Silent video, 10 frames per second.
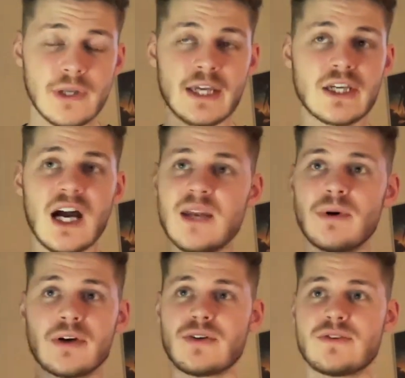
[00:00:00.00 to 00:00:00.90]
like
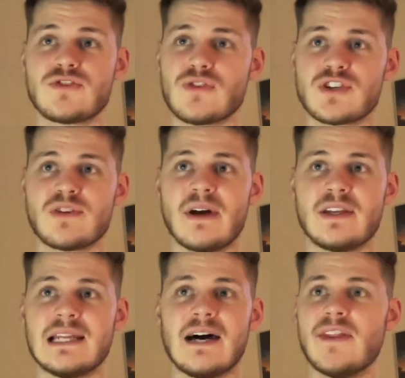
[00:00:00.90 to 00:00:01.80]
guidebook or instruction
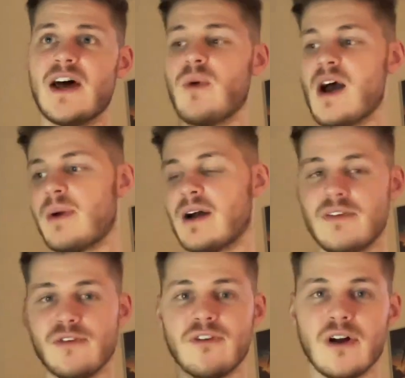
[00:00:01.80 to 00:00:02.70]
manual out there whereby if
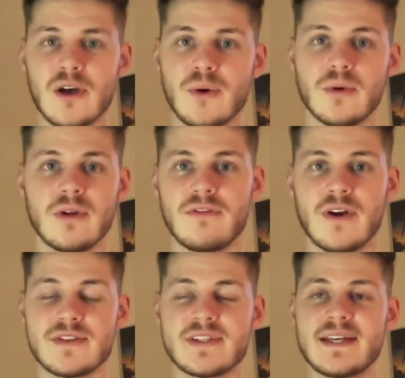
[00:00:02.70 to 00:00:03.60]
you follow all of
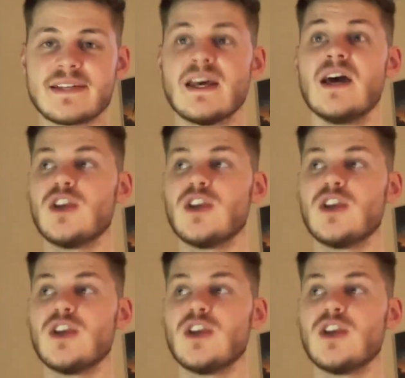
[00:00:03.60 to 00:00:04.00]
those things,